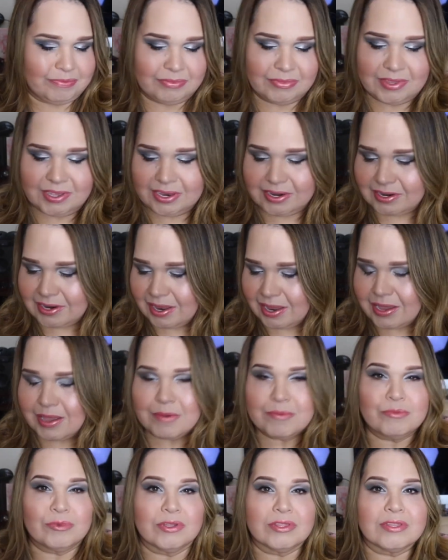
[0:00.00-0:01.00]
than I
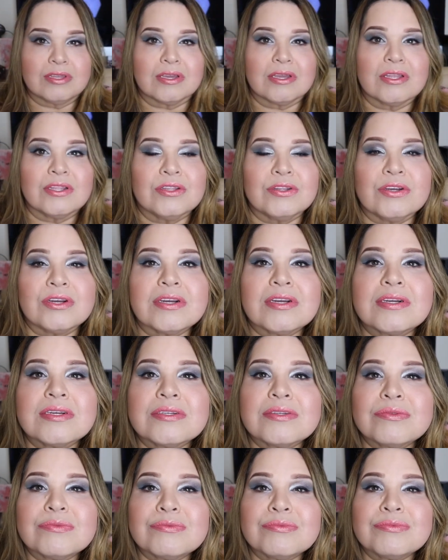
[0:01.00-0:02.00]
am with the color.
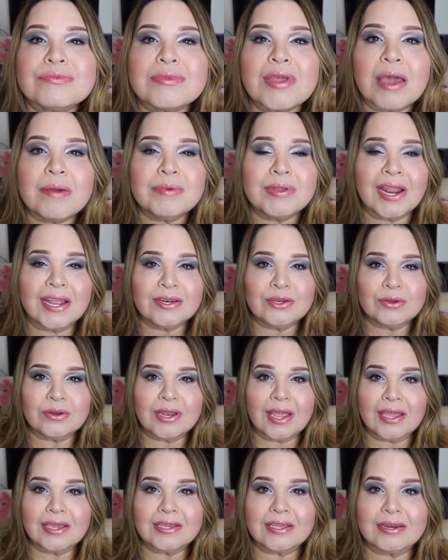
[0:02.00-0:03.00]
I mean, I do
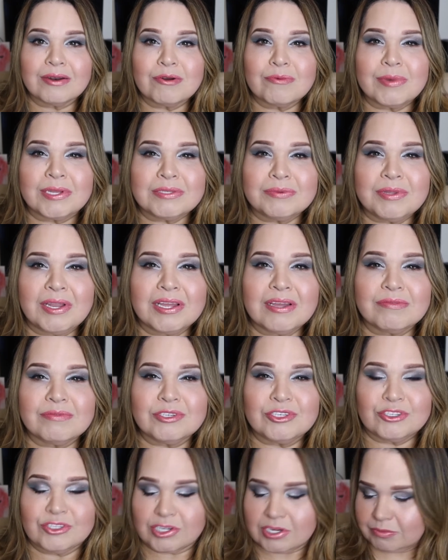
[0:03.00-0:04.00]
like it. It reminds me like of
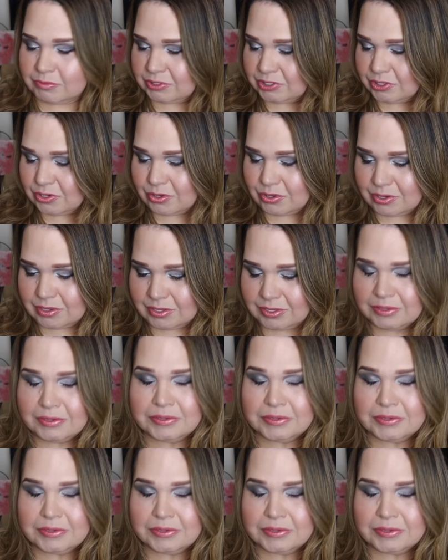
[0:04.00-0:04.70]
a dreamsicle.